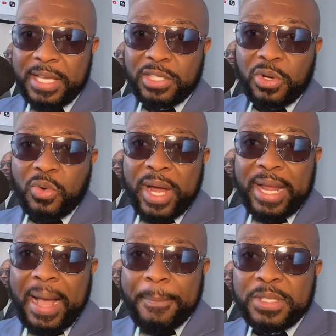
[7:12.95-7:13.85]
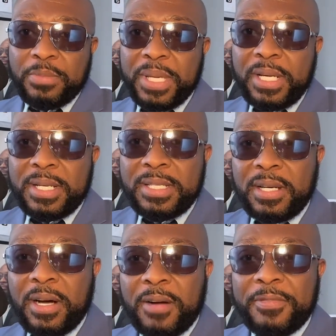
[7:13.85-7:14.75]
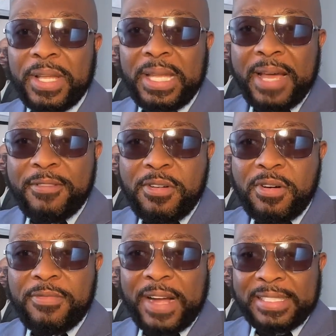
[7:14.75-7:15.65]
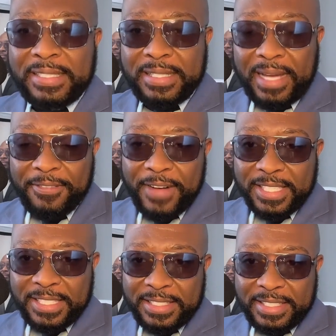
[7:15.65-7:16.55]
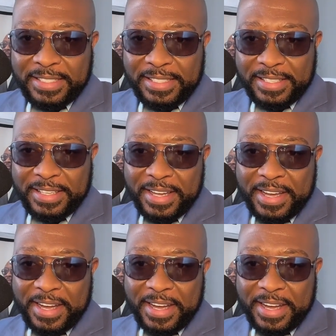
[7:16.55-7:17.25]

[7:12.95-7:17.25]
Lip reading: So what happens because of the level of acidity,